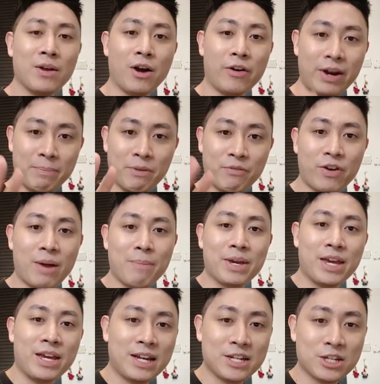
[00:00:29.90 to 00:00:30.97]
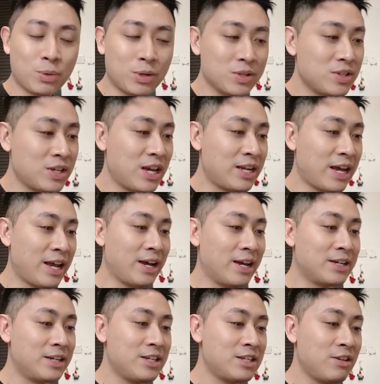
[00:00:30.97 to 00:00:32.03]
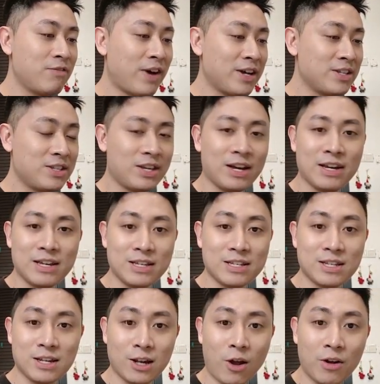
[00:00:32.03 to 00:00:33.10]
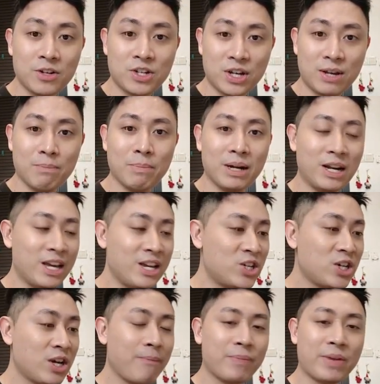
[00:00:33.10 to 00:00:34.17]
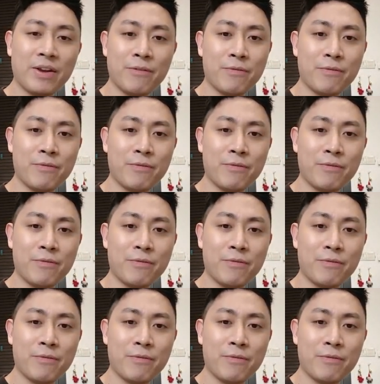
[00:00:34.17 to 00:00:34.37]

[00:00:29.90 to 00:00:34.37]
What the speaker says: Alright, before I begin, I just want to say that this device here is launched in Malaysia